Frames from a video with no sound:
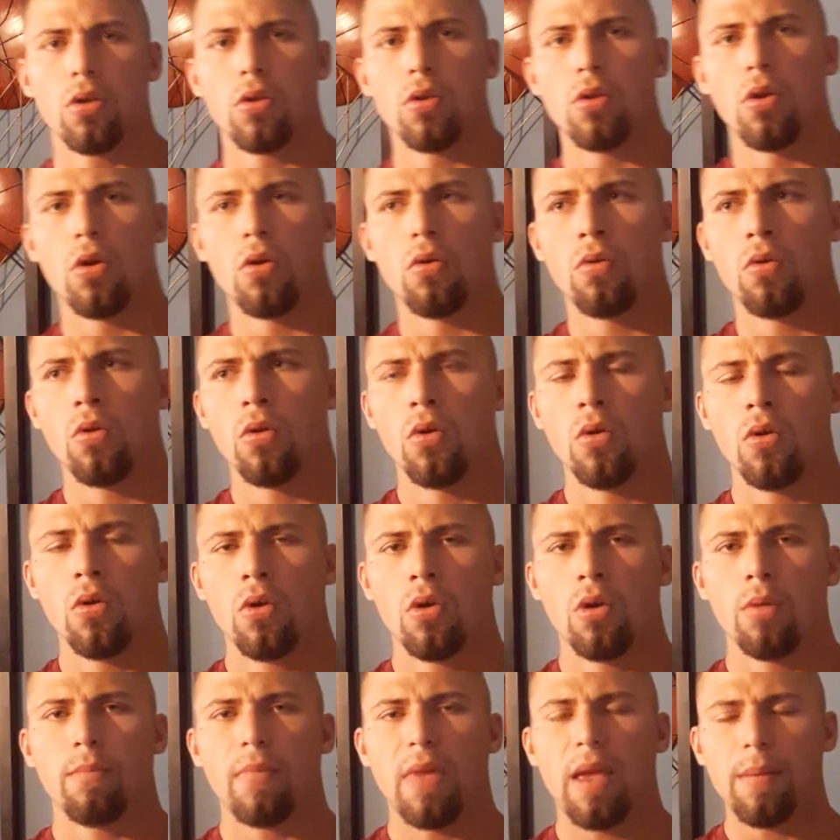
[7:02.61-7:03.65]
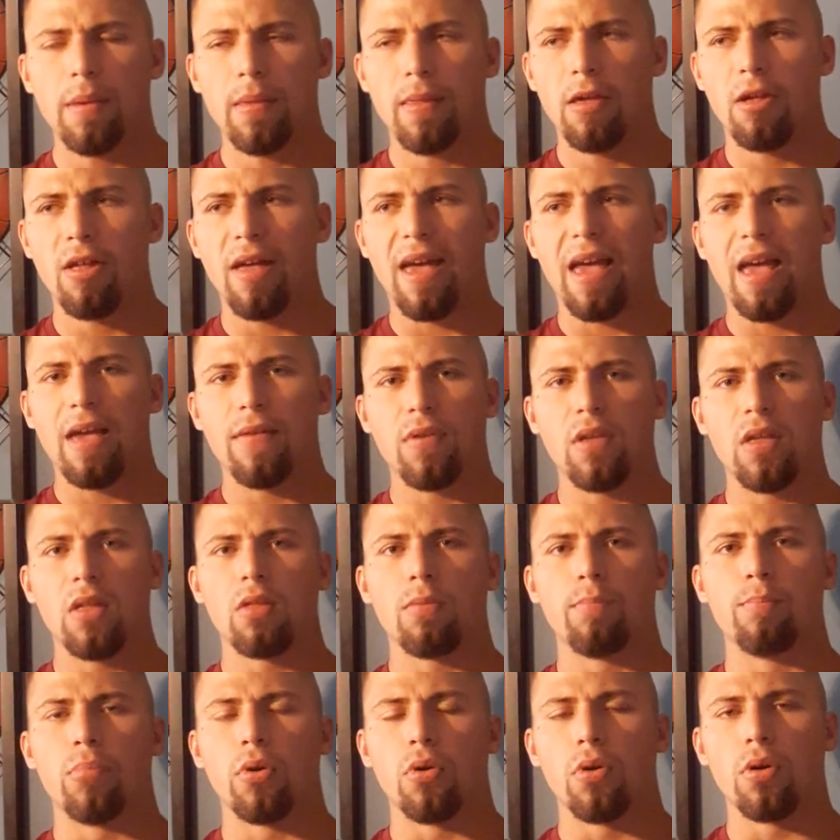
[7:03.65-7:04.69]
You know, maybe they'll have
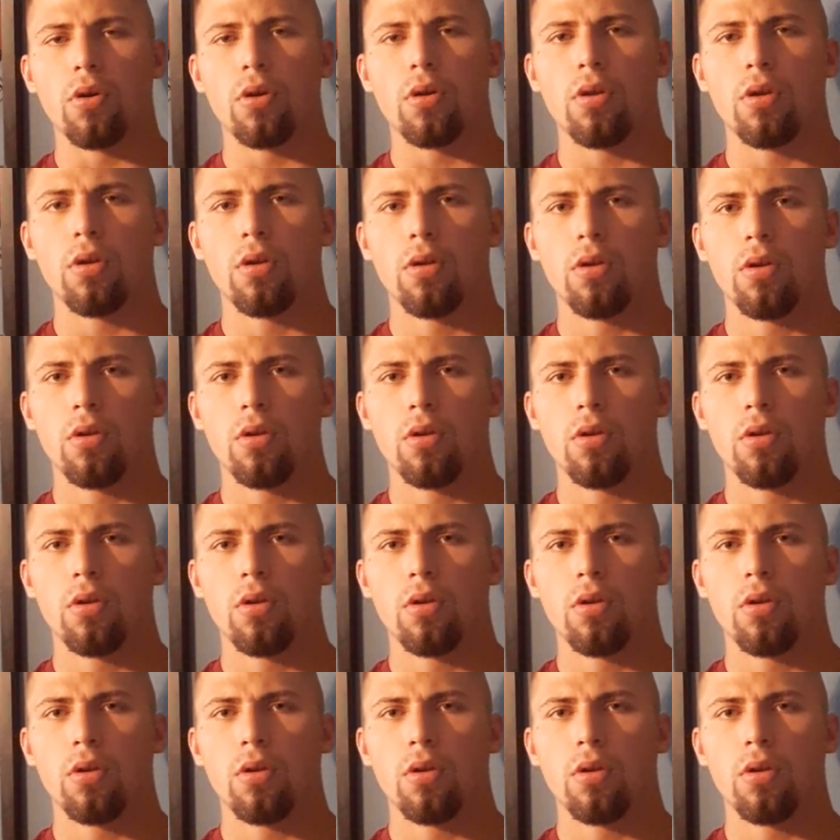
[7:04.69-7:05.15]
his book.